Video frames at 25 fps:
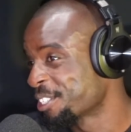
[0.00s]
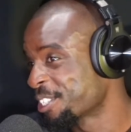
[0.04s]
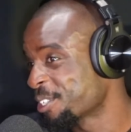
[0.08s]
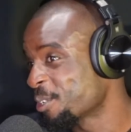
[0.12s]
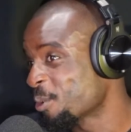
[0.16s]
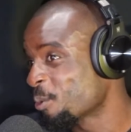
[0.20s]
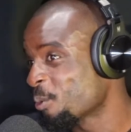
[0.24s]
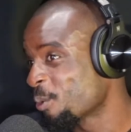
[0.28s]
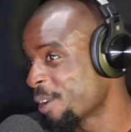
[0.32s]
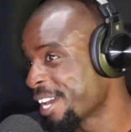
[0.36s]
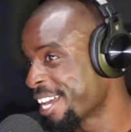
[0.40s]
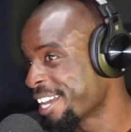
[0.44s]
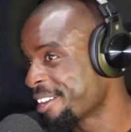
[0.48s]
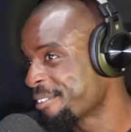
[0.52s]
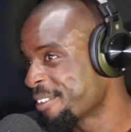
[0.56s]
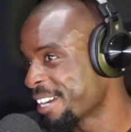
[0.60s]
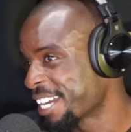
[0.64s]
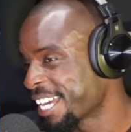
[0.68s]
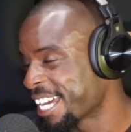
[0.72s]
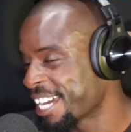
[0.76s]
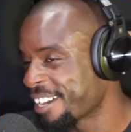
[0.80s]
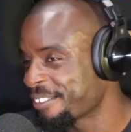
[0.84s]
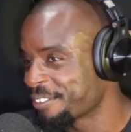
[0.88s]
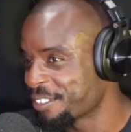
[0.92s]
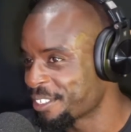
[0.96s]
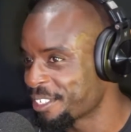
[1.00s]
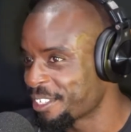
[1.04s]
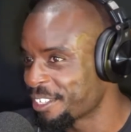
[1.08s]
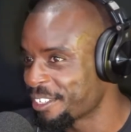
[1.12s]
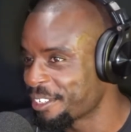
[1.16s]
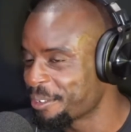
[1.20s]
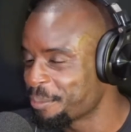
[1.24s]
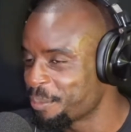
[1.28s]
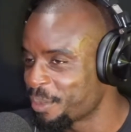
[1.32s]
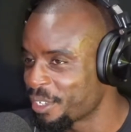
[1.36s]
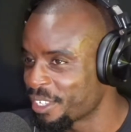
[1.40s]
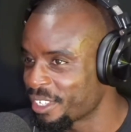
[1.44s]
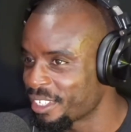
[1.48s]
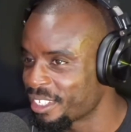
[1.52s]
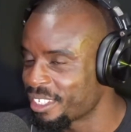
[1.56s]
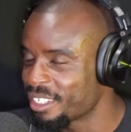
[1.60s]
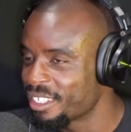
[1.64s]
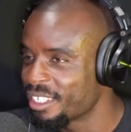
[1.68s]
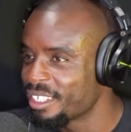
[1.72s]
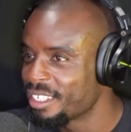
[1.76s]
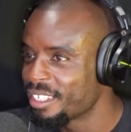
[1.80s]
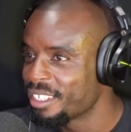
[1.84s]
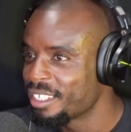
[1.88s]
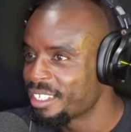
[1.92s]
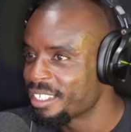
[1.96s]
till way way after. But
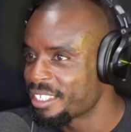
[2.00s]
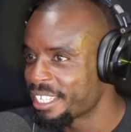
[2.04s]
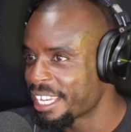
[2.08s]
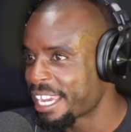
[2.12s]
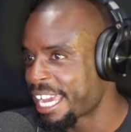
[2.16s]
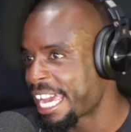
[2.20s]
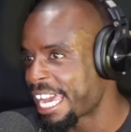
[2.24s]
yeah,